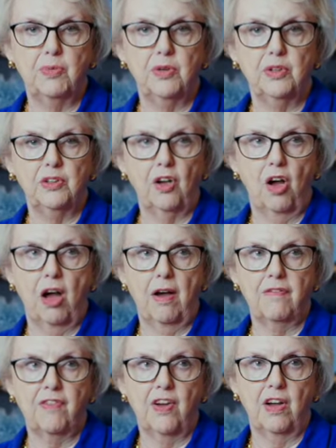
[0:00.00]
pulled
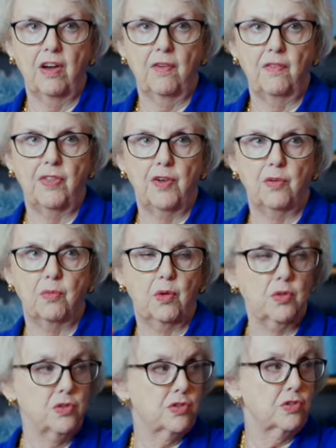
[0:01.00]
off of their
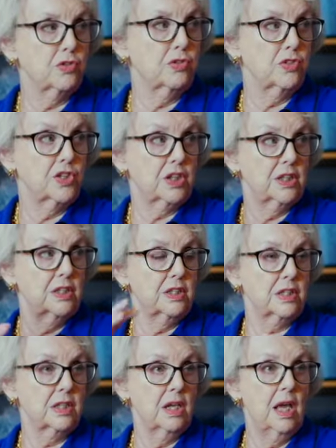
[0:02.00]
roaster
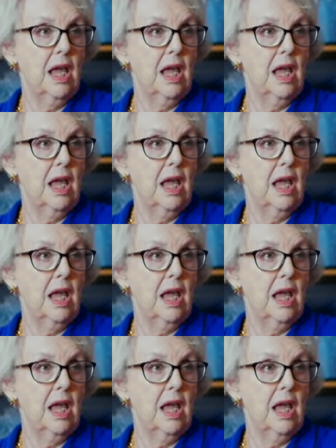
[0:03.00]
chickens.